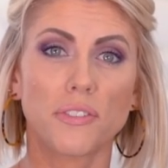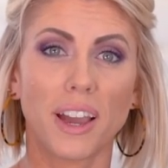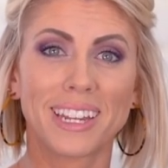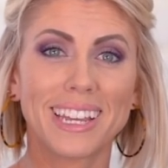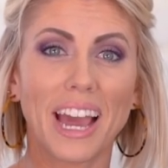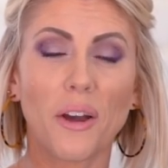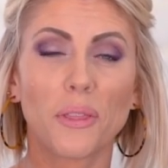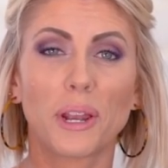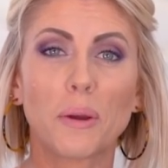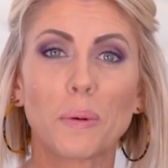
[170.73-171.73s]
finding out
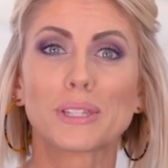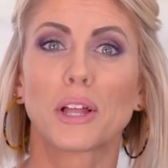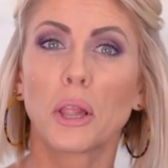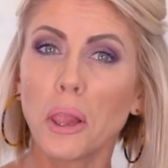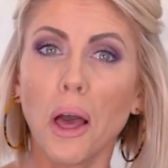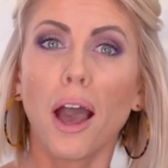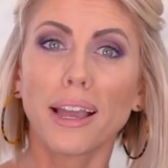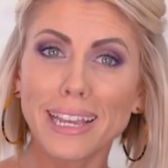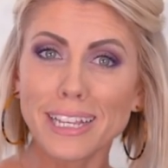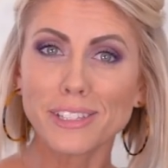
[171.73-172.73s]
that it was a
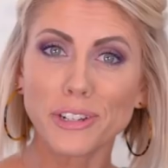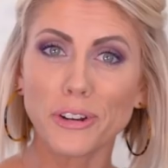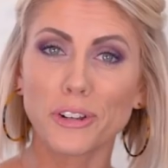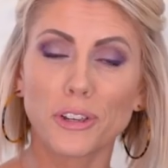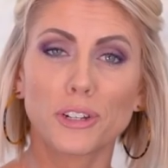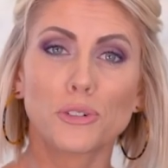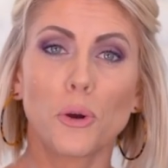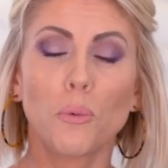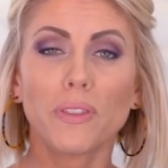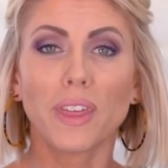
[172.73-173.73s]
lot easier to
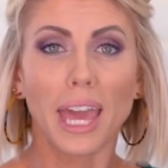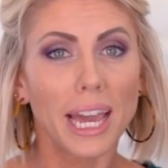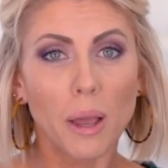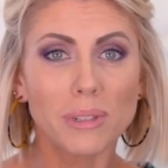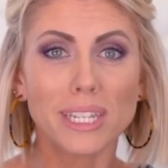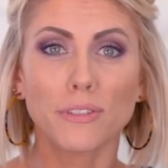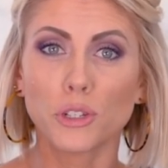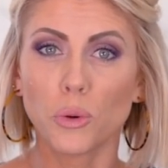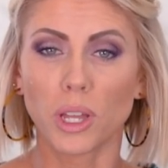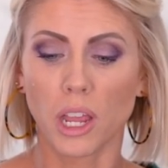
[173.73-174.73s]
control what the heck I was even
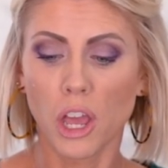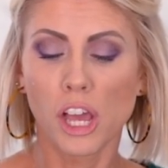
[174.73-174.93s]
doing.